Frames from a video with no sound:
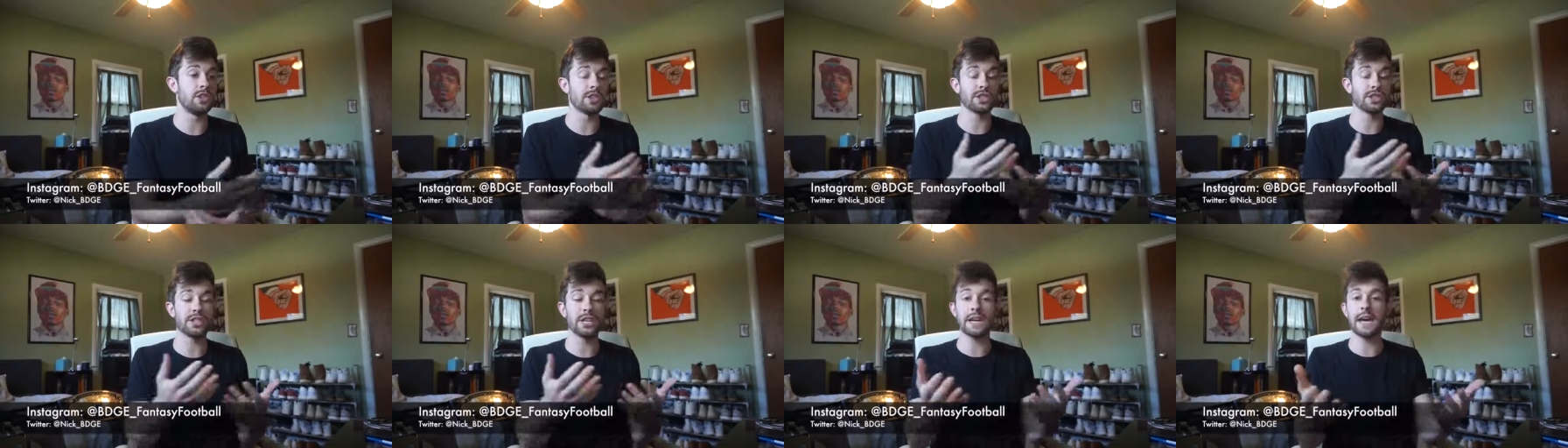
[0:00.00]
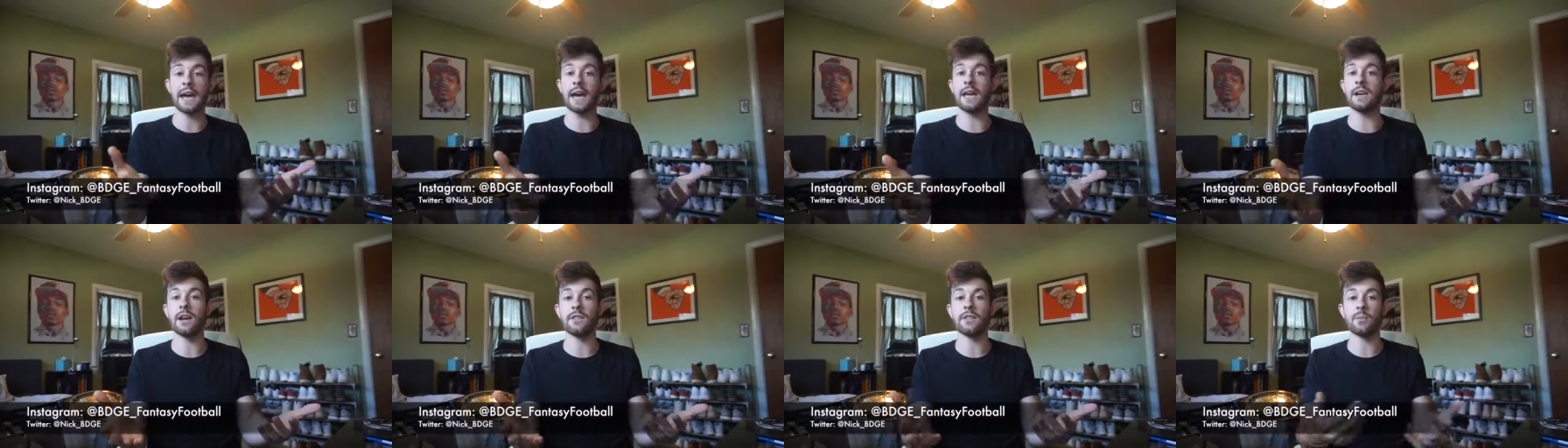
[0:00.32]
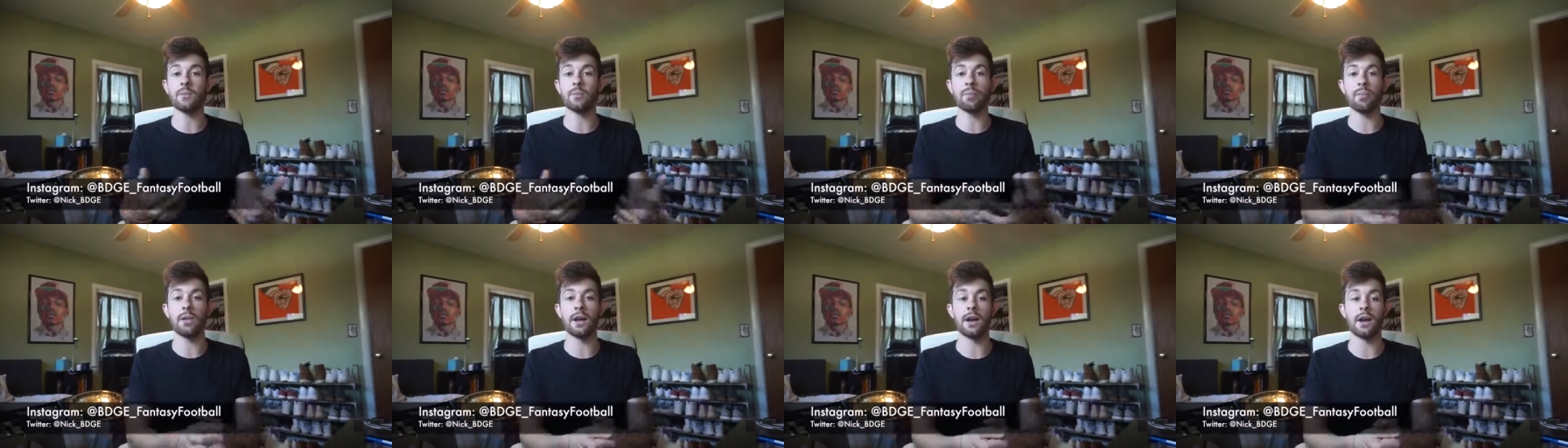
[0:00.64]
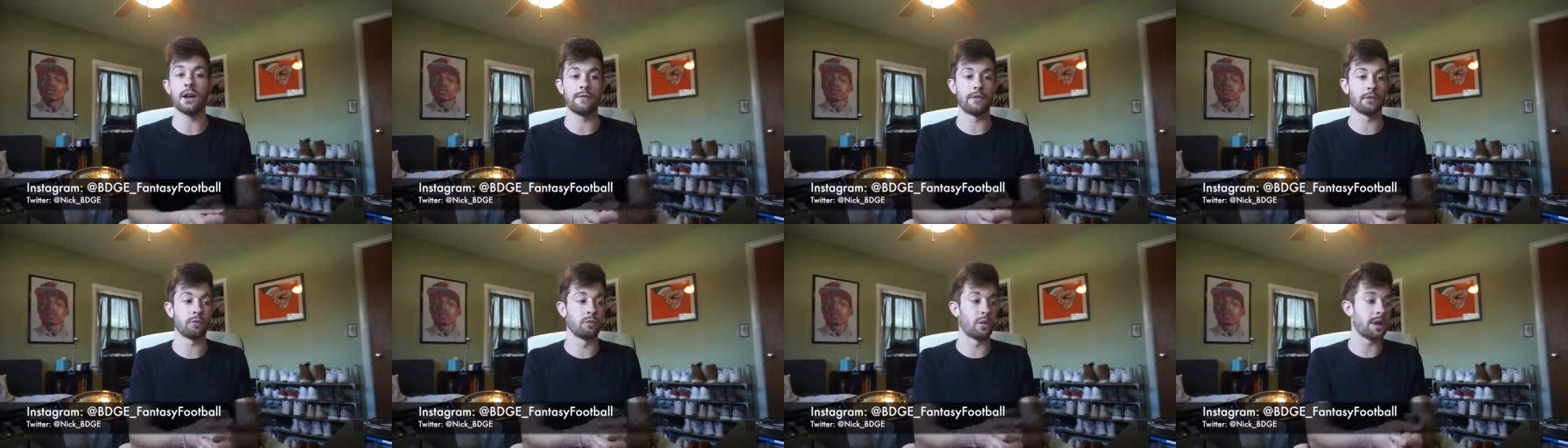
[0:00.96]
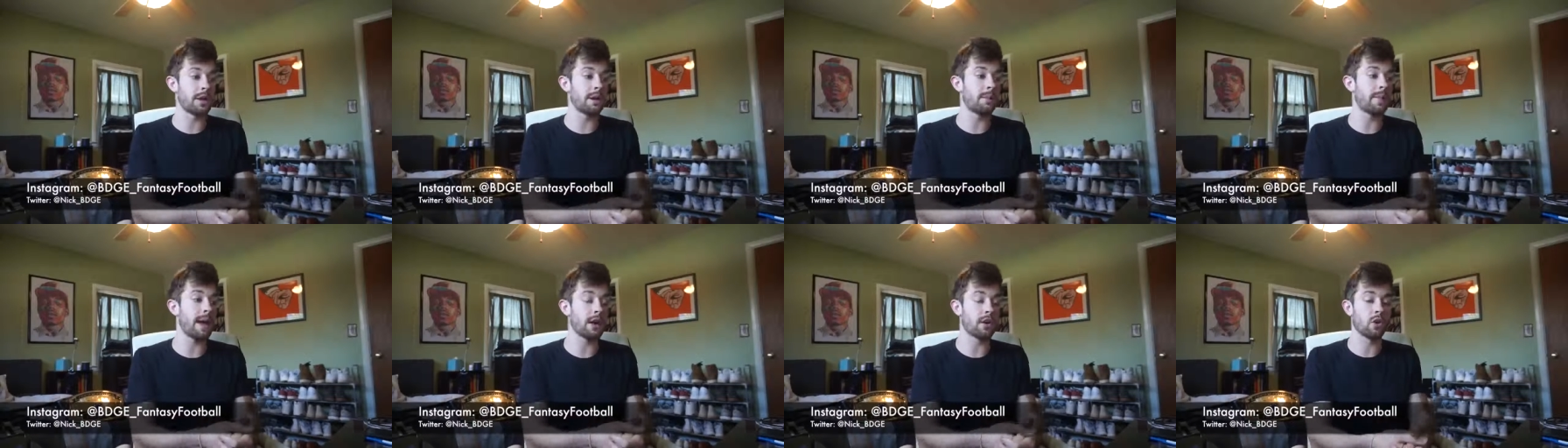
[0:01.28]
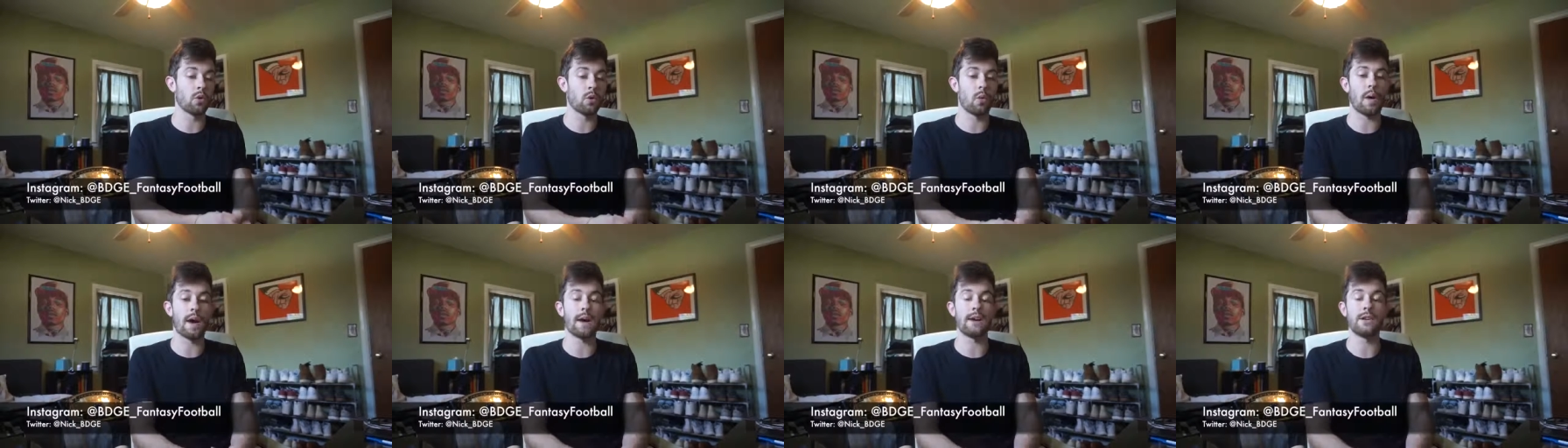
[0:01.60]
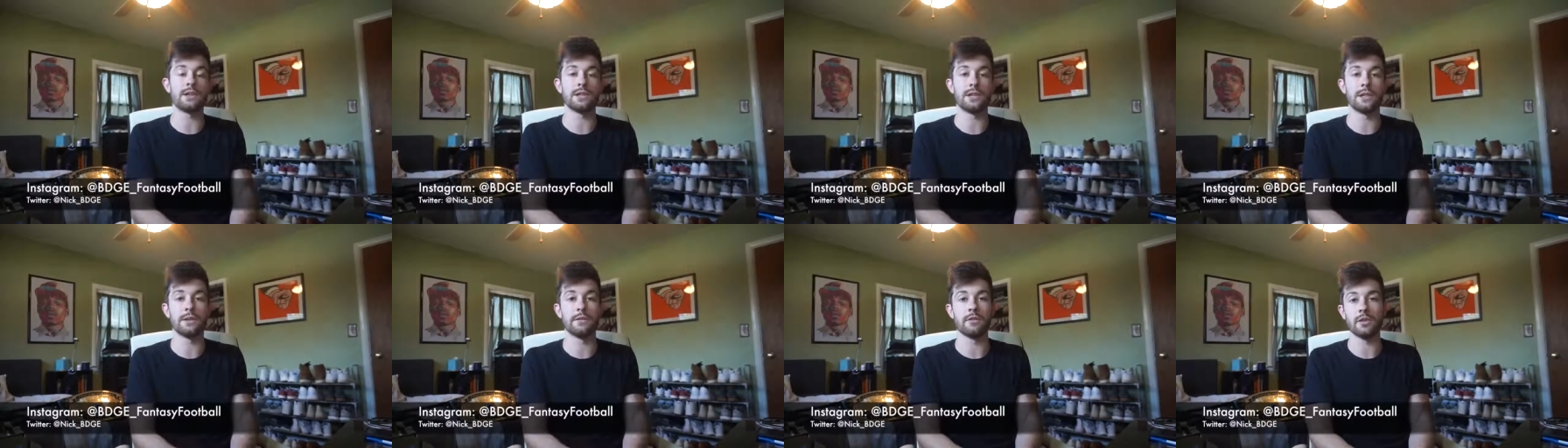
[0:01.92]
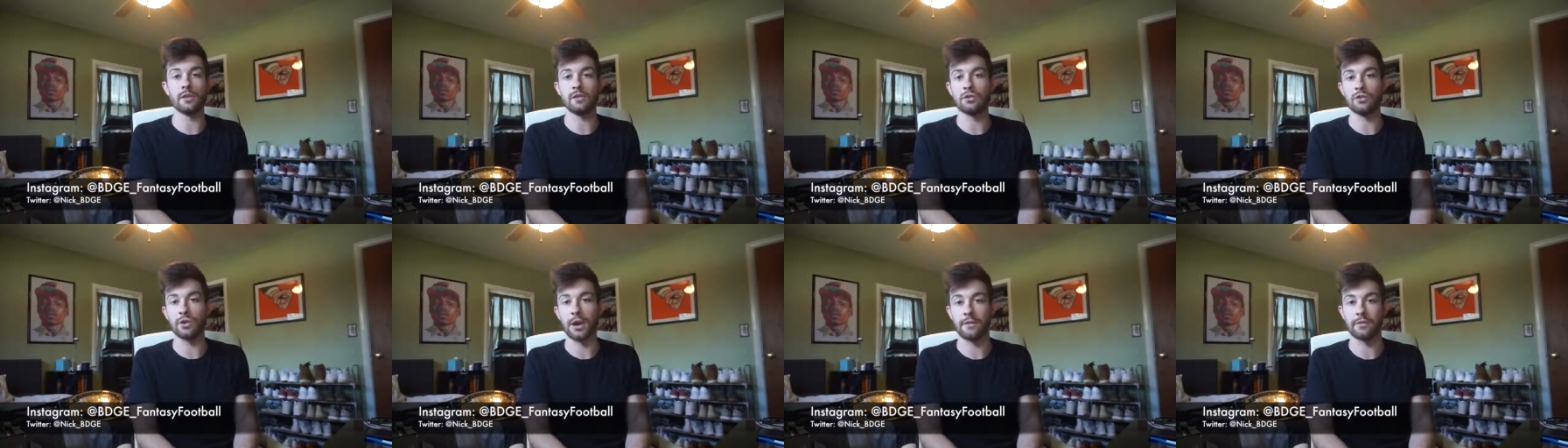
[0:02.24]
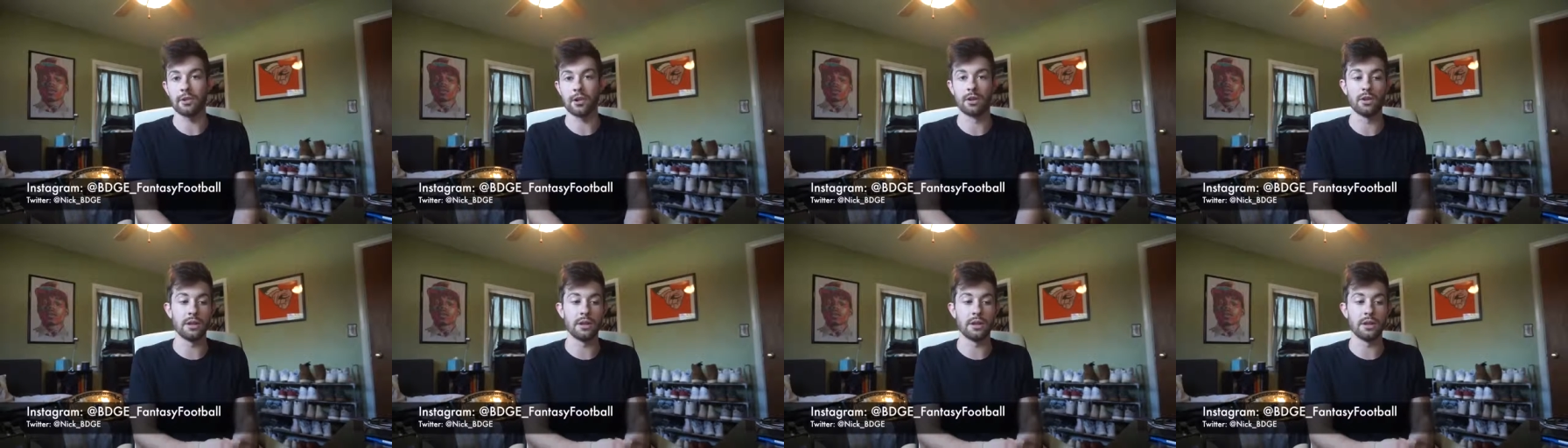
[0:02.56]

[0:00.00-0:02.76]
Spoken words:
just like any other player, if a running back or a wide receiver you draft